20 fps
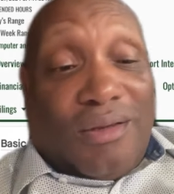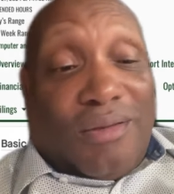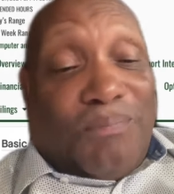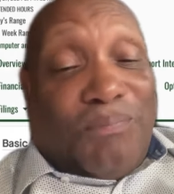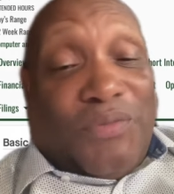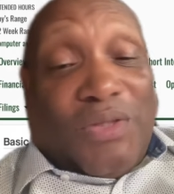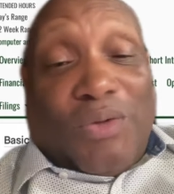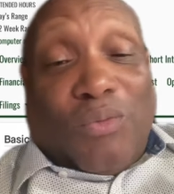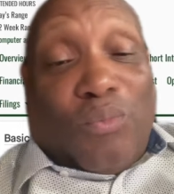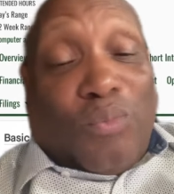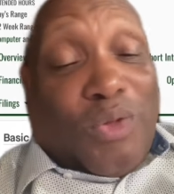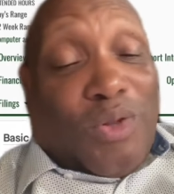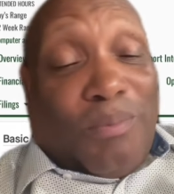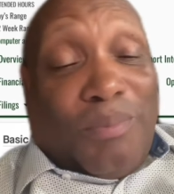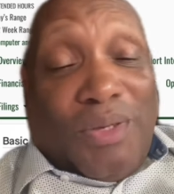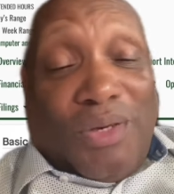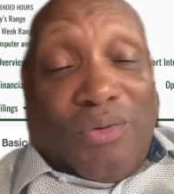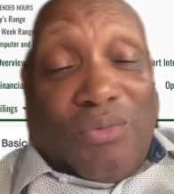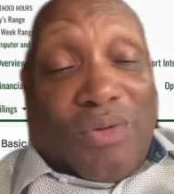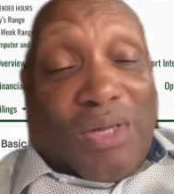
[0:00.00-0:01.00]
there will
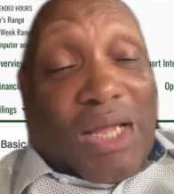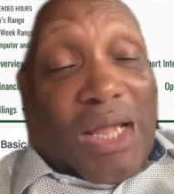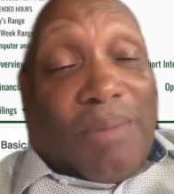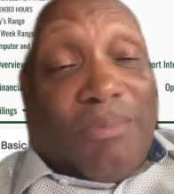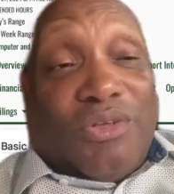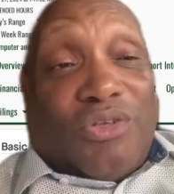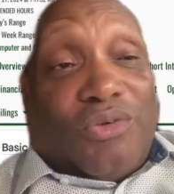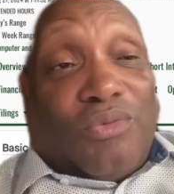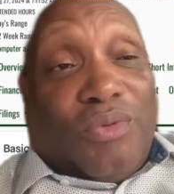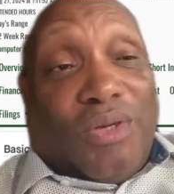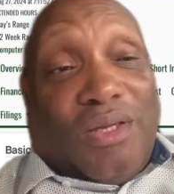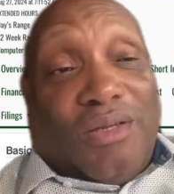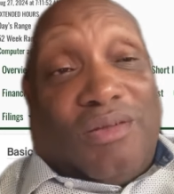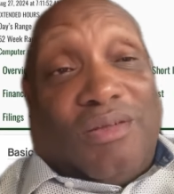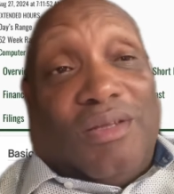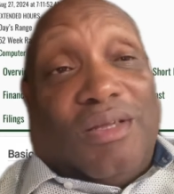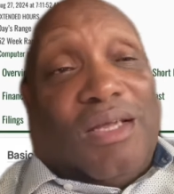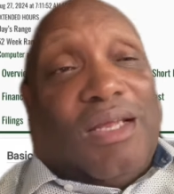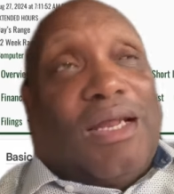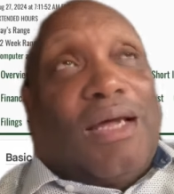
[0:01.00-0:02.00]
be no gamma
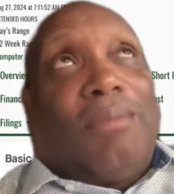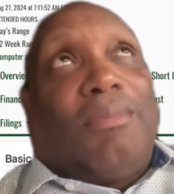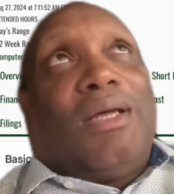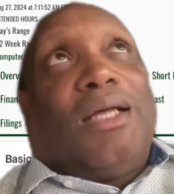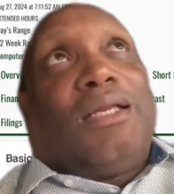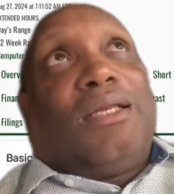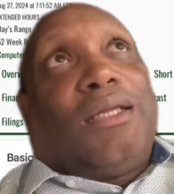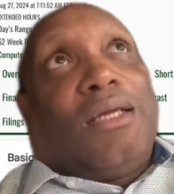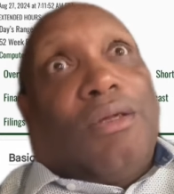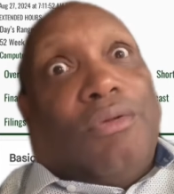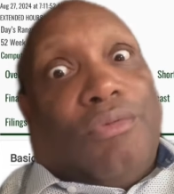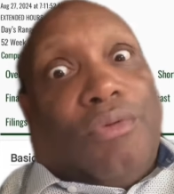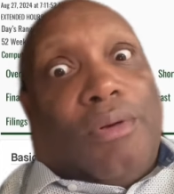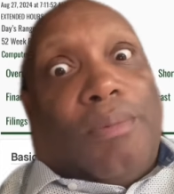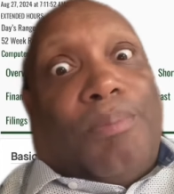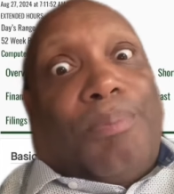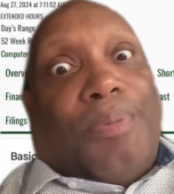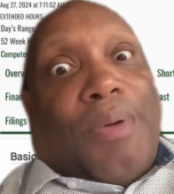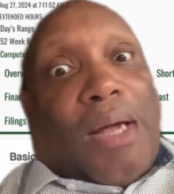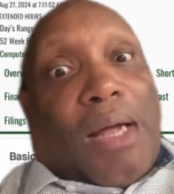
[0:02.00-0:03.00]
squeeze. And I'm not telling you to
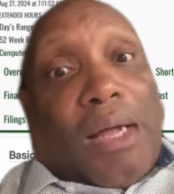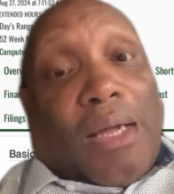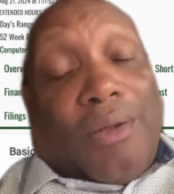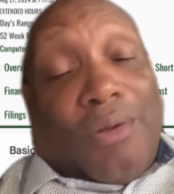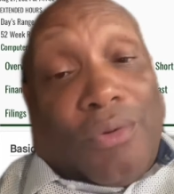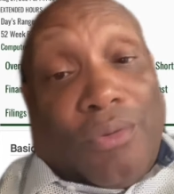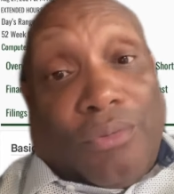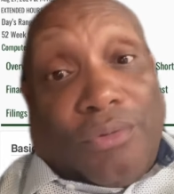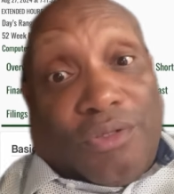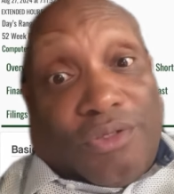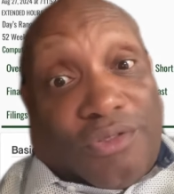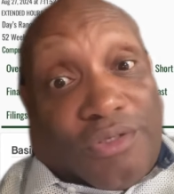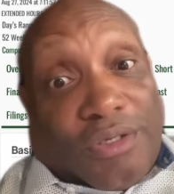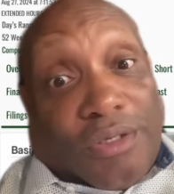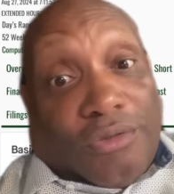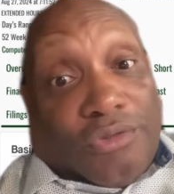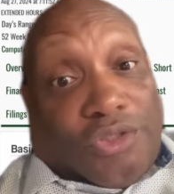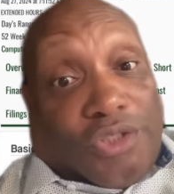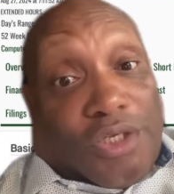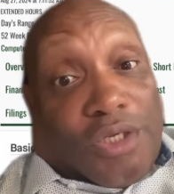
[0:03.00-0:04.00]
buy, hold, or
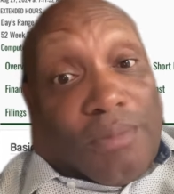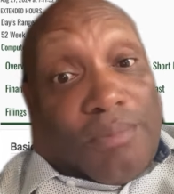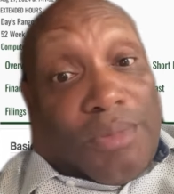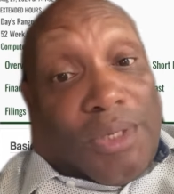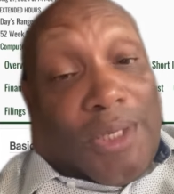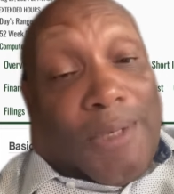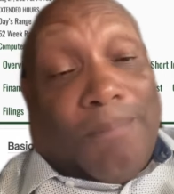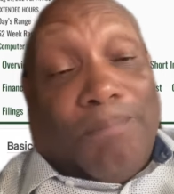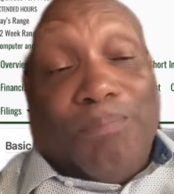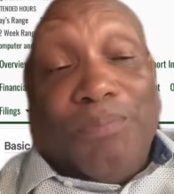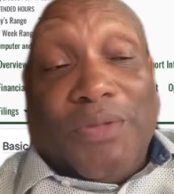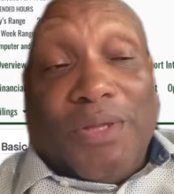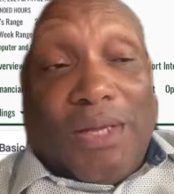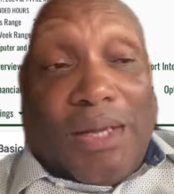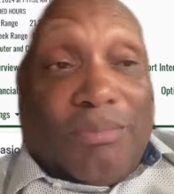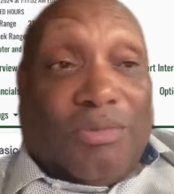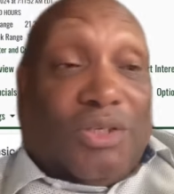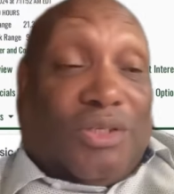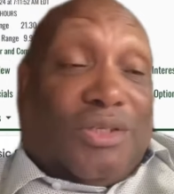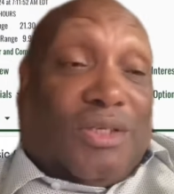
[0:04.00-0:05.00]
sell GME.
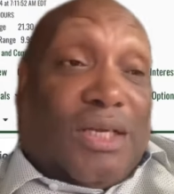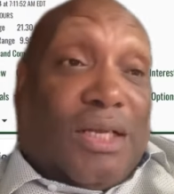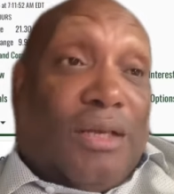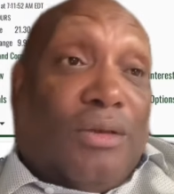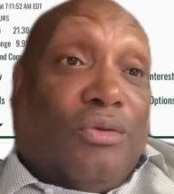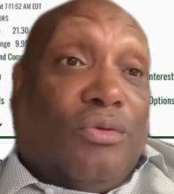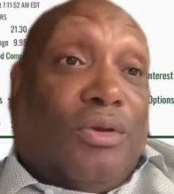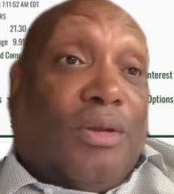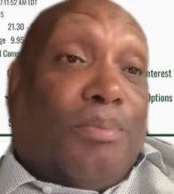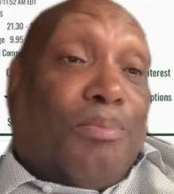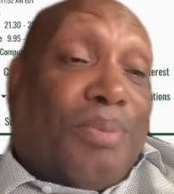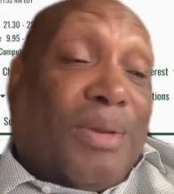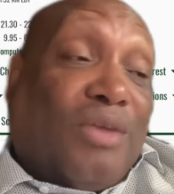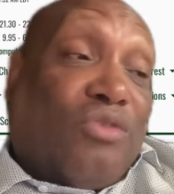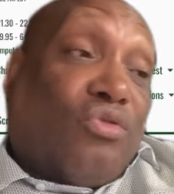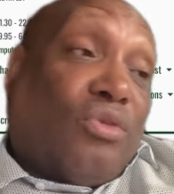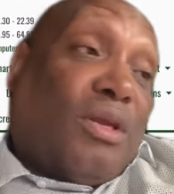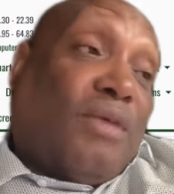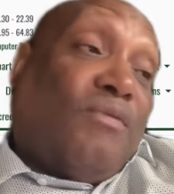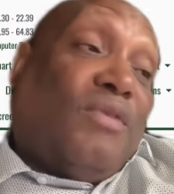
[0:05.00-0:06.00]
I'm just telling you that
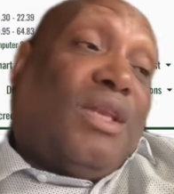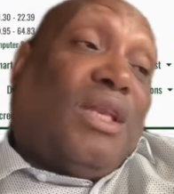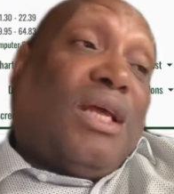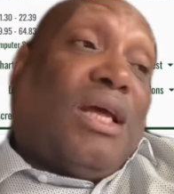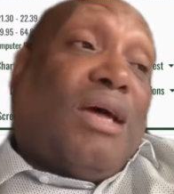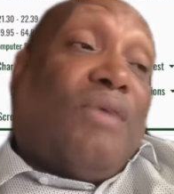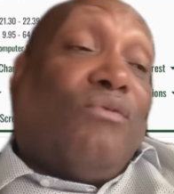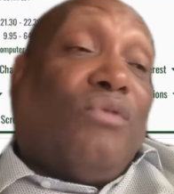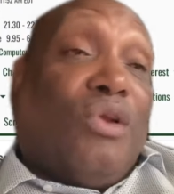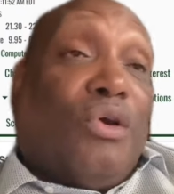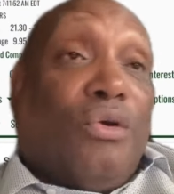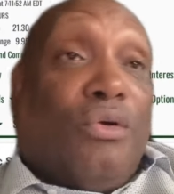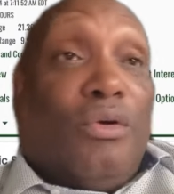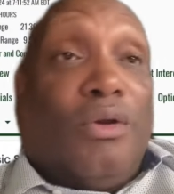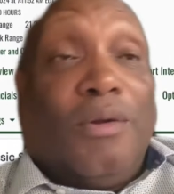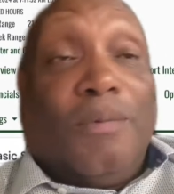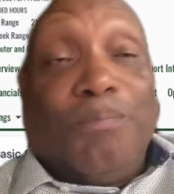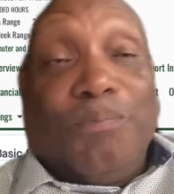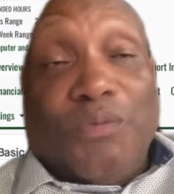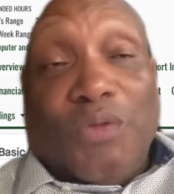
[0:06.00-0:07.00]
based on everything I've learned
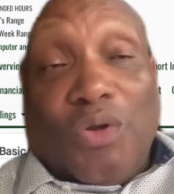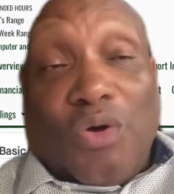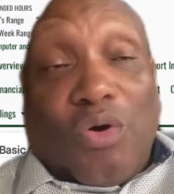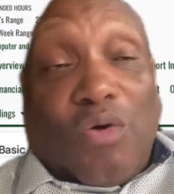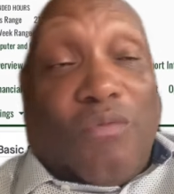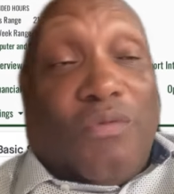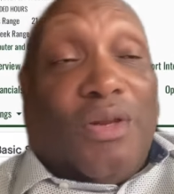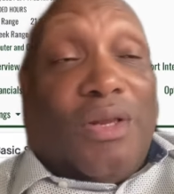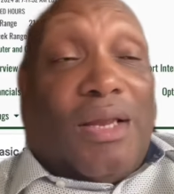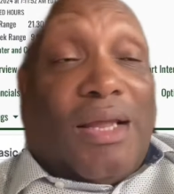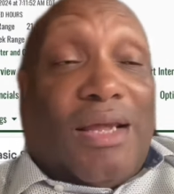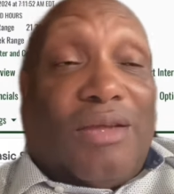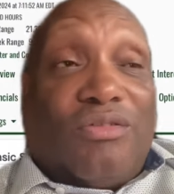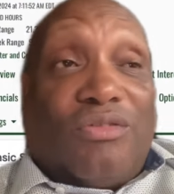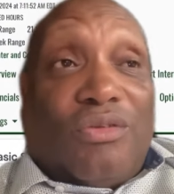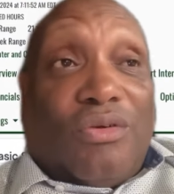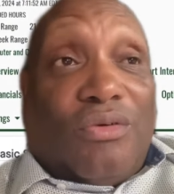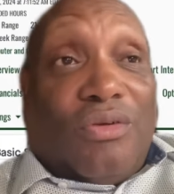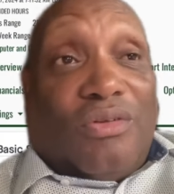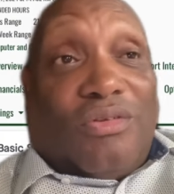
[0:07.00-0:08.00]
over the last
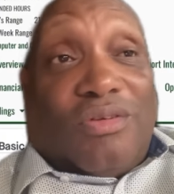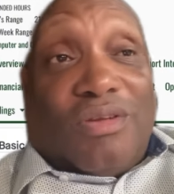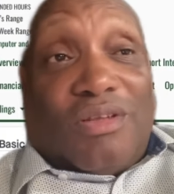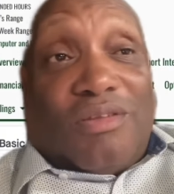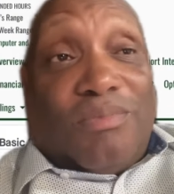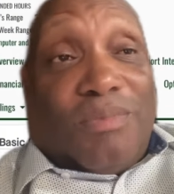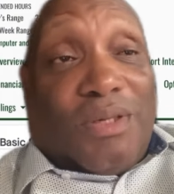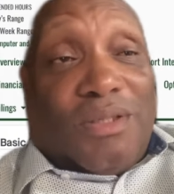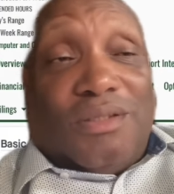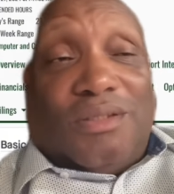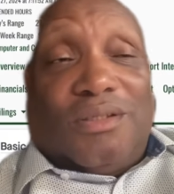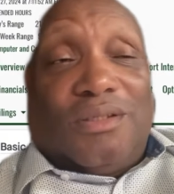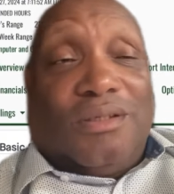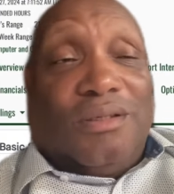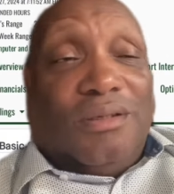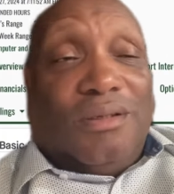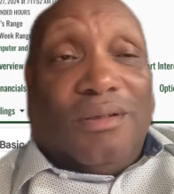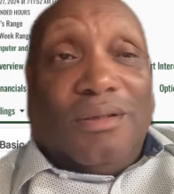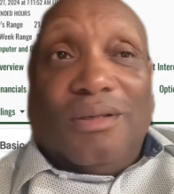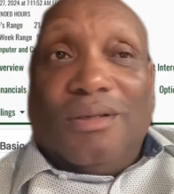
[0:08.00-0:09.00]
36 months,
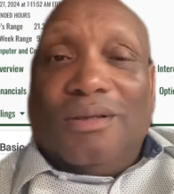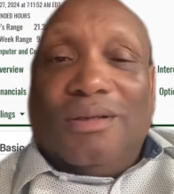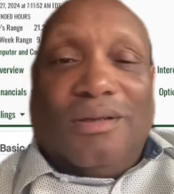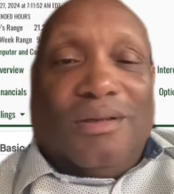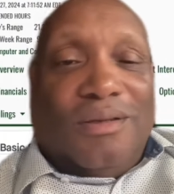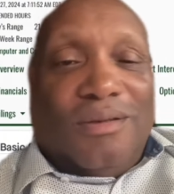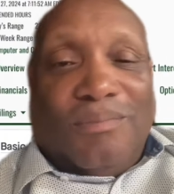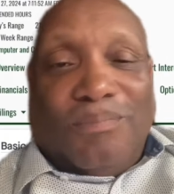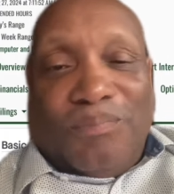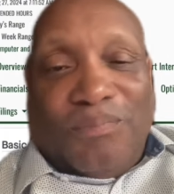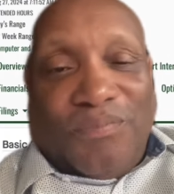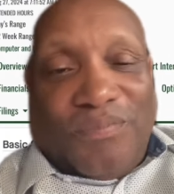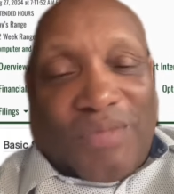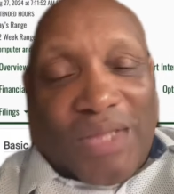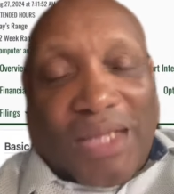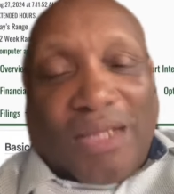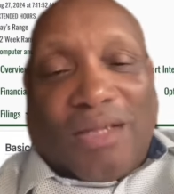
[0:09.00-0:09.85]
they